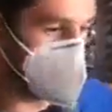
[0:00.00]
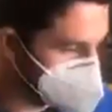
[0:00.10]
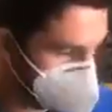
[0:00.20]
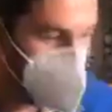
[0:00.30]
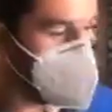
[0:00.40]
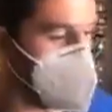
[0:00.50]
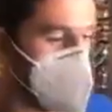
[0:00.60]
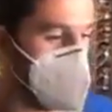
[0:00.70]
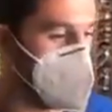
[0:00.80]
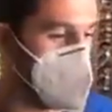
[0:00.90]
let's just do
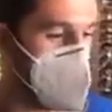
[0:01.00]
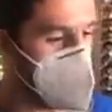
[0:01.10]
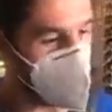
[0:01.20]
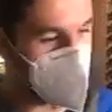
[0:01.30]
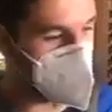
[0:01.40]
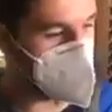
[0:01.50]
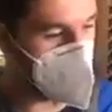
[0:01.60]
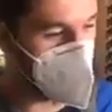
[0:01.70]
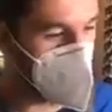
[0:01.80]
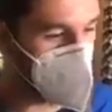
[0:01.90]
it. And when I got to
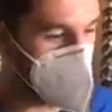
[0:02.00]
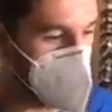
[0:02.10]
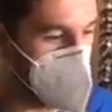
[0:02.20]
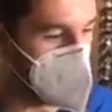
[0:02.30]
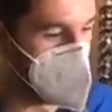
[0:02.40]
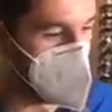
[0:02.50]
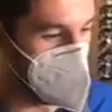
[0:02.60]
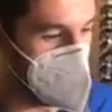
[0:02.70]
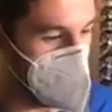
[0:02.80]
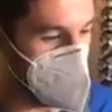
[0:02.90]
Cal Poly,
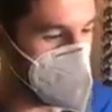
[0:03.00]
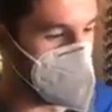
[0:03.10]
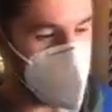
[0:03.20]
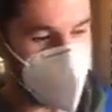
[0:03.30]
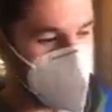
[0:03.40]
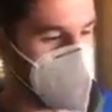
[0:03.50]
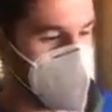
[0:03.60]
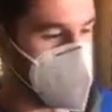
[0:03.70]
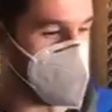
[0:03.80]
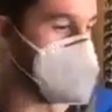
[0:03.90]
I said, let's
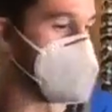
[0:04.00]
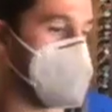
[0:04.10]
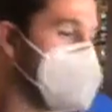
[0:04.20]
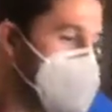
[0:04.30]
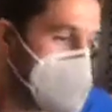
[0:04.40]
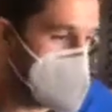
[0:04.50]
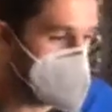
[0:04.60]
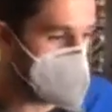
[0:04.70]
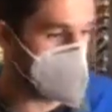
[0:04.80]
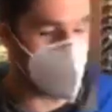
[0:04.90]
get good
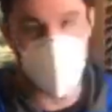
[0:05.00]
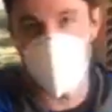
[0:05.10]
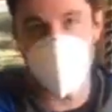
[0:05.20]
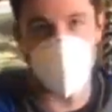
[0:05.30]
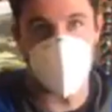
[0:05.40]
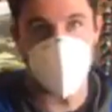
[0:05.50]
grades and let's swim.